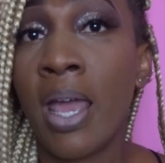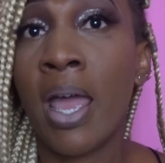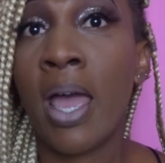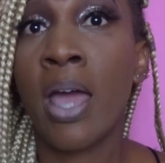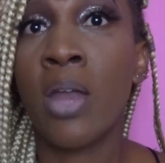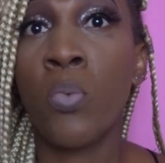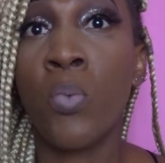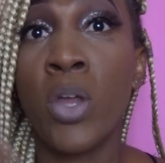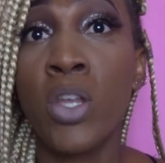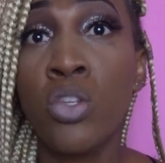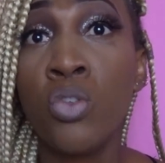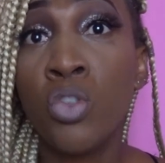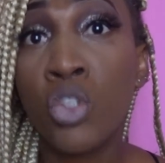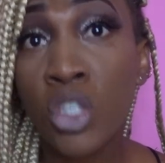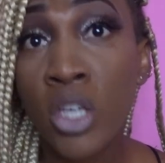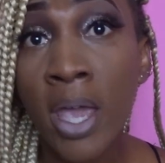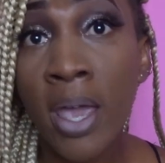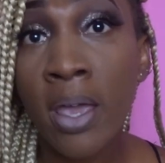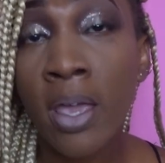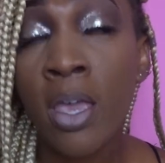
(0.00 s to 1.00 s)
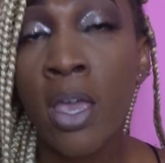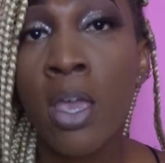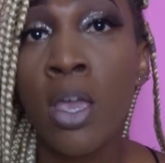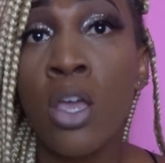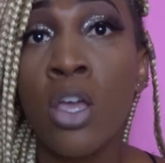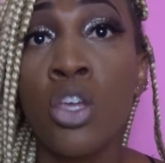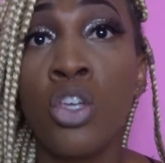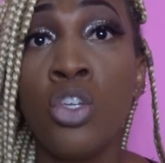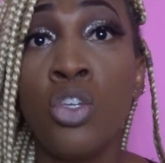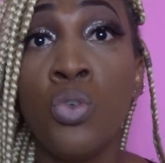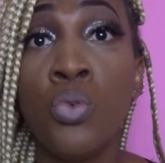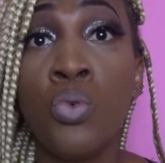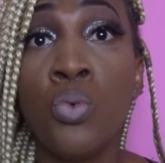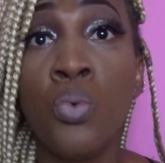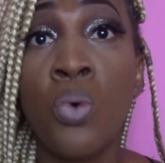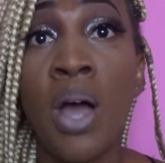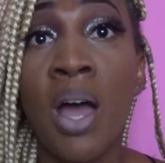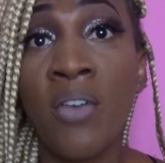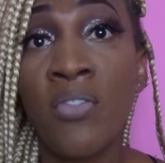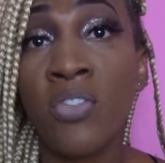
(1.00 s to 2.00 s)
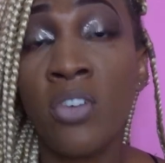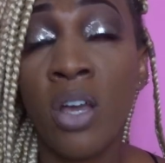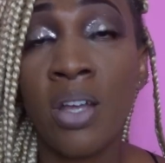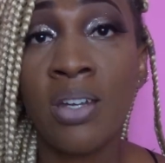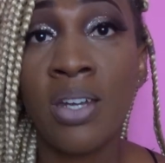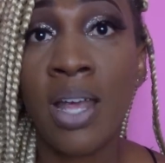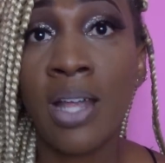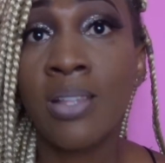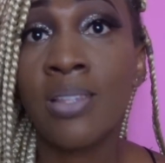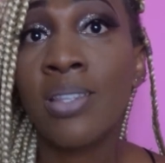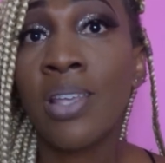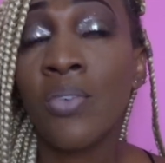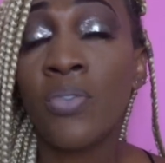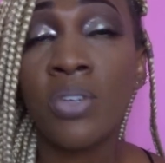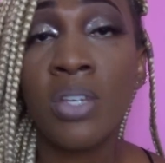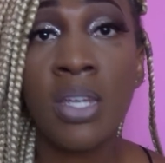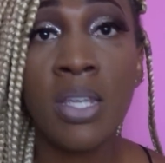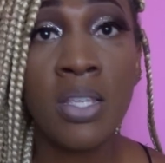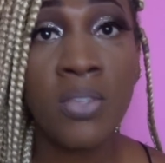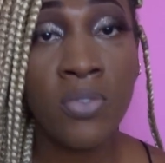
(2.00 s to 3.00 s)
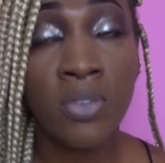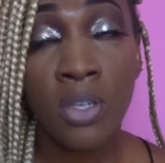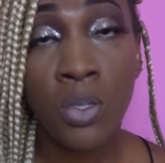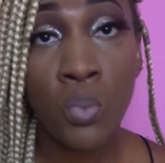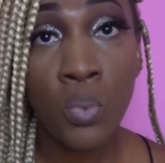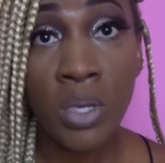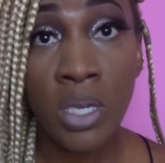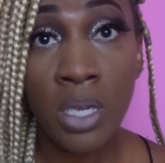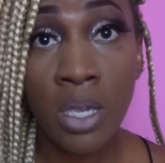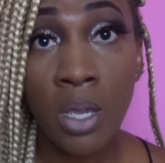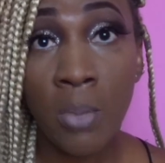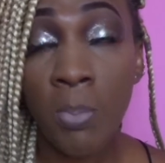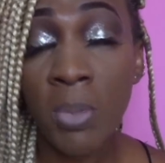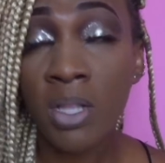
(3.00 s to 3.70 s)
And when you check, you have done that 7 days for the week,